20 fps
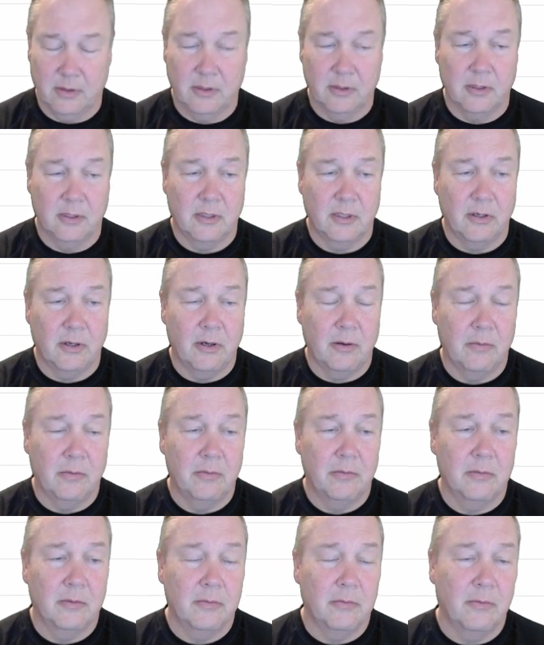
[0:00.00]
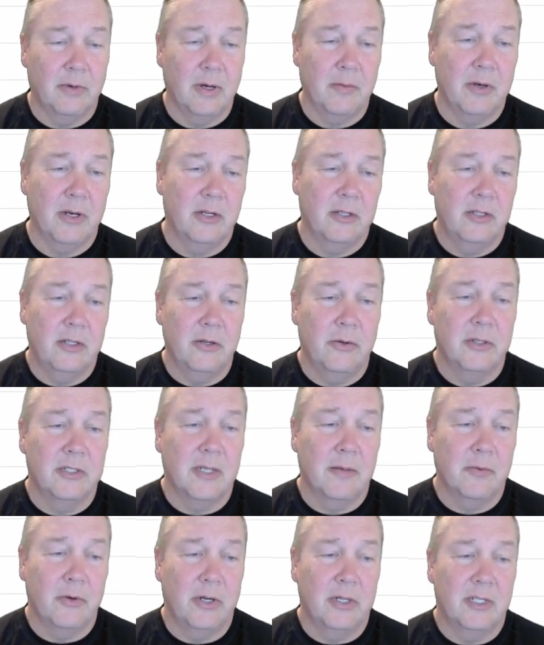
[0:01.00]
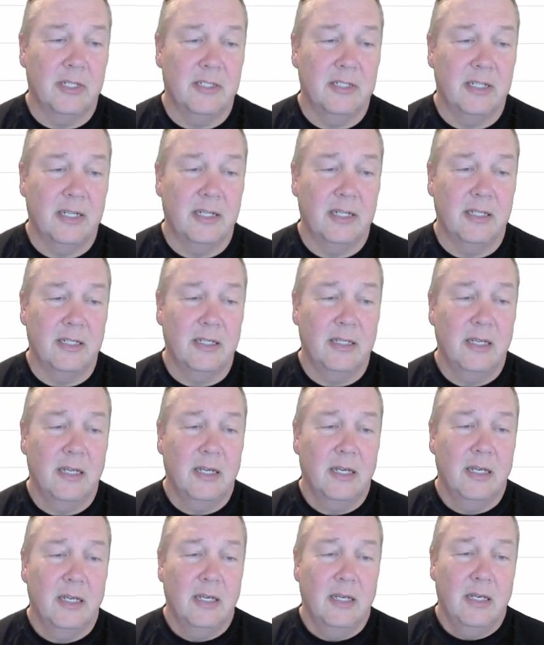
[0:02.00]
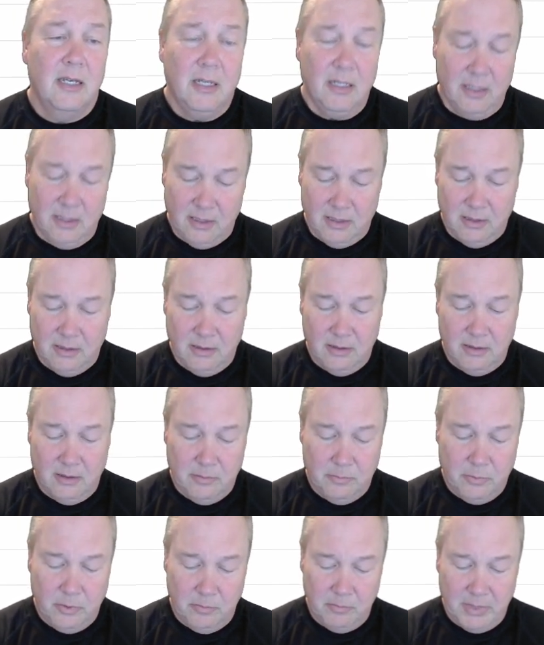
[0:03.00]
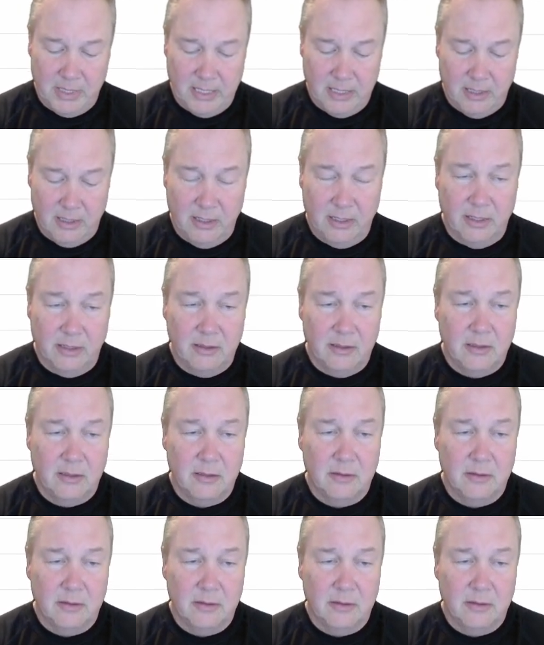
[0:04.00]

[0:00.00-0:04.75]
So what I'm going to do is I'm going to say, let's put B in here.